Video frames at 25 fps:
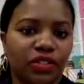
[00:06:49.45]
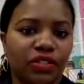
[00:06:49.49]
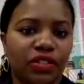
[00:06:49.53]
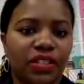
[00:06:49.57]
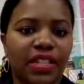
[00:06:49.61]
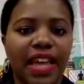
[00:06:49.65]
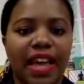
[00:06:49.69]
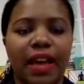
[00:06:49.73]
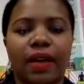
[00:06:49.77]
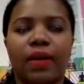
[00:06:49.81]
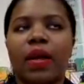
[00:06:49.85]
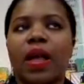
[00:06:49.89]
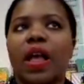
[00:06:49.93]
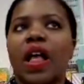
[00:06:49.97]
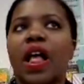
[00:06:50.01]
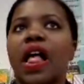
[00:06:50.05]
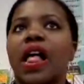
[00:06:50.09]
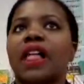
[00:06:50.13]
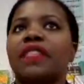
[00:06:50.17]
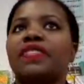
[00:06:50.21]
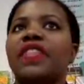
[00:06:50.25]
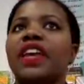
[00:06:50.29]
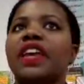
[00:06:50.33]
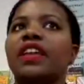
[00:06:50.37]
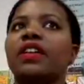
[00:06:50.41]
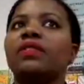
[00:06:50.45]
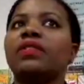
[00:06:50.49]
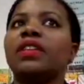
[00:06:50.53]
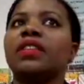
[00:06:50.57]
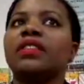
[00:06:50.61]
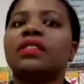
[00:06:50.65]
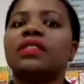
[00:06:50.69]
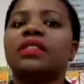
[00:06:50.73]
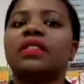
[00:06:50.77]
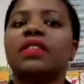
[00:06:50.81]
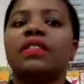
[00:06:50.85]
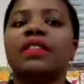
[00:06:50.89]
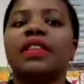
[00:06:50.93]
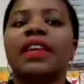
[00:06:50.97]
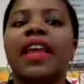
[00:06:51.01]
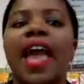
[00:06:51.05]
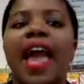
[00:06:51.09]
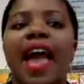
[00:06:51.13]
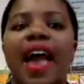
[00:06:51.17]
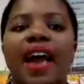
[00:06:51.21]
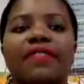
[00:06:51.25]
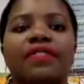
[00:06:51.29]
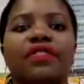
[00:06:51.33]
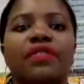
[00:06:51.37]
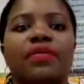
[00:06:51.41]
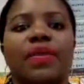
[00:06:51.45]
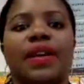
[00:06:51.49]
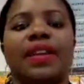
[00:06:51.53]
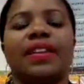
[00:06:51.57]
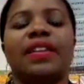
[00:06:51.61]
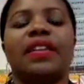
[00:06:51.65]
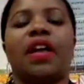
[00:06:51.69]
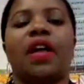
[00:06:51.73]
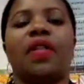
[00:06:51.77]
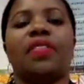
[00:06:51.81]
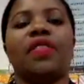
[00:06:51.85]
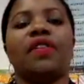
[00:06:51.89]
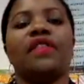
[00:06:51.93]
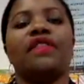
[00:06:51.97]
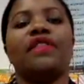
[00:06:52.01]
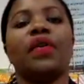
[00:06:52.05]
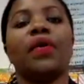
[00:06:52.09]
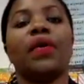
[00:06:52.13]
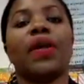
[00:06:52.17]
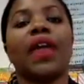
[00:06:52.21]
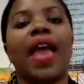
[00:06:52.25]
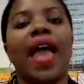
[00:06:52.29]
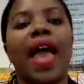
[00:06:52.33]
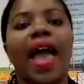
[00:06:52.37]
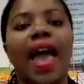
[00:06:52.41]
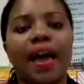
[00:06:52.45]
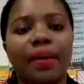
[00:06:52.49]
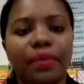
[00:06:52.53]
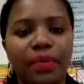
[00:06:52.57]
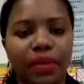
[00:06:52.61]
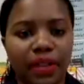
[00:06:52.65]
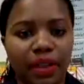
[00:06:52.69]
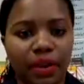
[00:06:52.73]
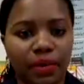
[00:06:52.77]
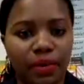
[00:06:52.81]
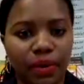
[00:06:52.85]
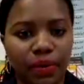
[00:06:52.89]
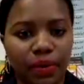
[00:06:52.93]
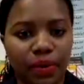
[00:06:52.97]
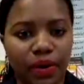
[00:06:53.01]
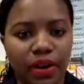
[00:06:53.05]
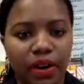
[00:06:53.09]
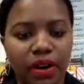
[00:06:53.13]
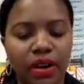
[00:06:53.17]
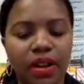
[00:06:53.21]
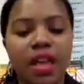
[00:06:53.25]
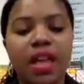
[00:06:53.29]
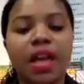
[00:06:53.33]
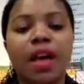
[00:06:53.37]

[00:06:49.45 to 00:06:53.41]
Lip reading: Now, they don't necessarily have to write down the vocabulary word,